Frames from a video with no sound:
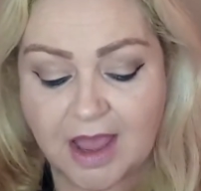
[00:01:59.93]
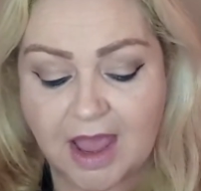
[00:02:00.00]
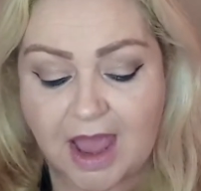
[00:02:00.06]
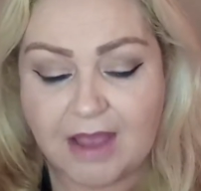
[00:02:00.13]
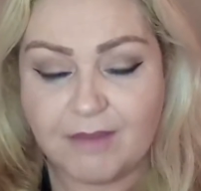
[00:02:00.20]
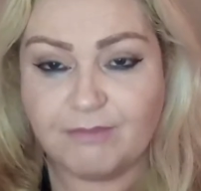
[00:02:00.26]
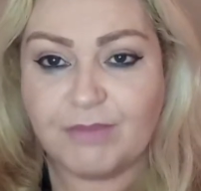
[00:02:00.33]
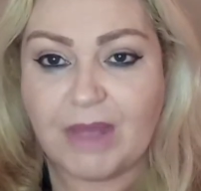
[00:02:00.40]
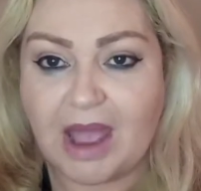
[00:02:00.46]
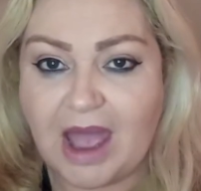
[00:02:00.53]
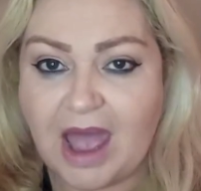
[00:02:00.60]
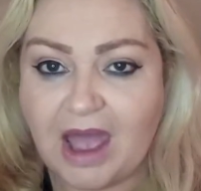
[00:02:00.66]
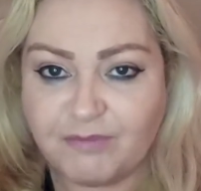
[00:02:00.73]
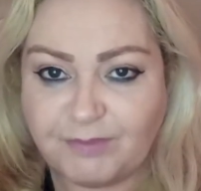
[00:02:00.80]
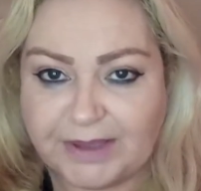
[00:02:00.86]
I
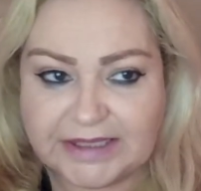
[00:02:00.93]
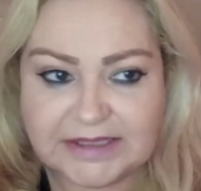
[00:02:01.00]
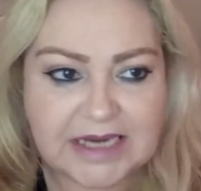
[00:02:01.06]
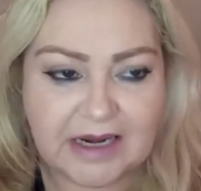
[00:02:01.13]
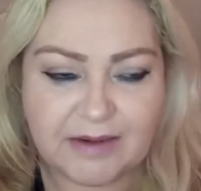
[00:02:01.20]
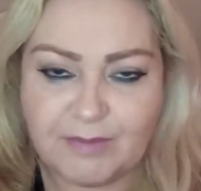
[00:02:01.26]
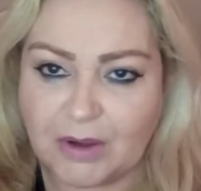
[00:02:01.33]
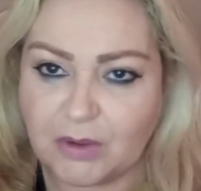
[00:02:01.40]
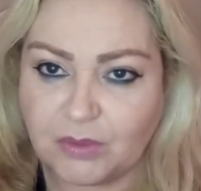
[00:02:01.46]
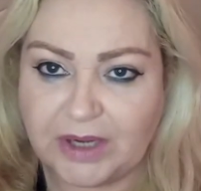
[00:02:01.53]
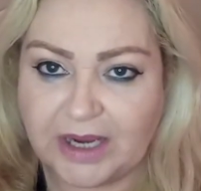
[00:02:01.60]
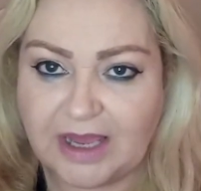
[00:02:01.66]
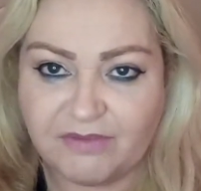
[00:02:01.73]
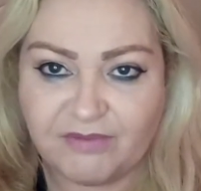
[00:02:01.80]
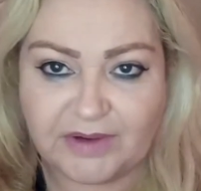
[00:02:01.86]
have been dyeing my own
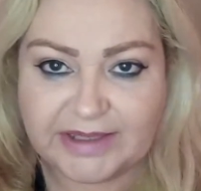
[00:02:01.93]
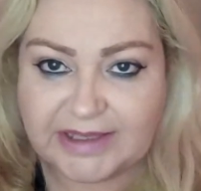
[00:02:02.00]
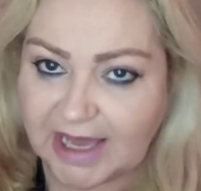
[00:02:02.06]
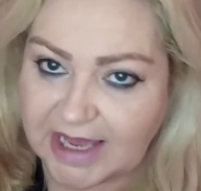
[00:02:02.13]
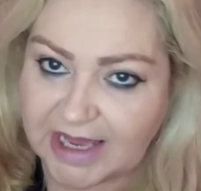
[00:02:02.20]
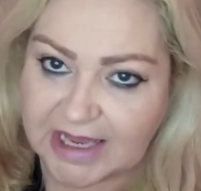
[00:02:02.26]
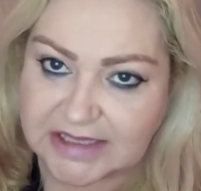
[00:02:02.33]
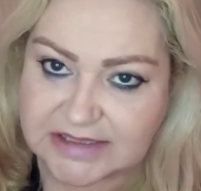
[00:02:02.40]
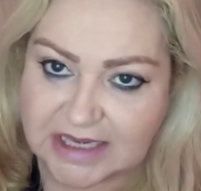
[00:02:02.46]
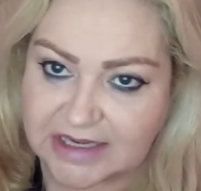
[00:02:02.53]
hair for years.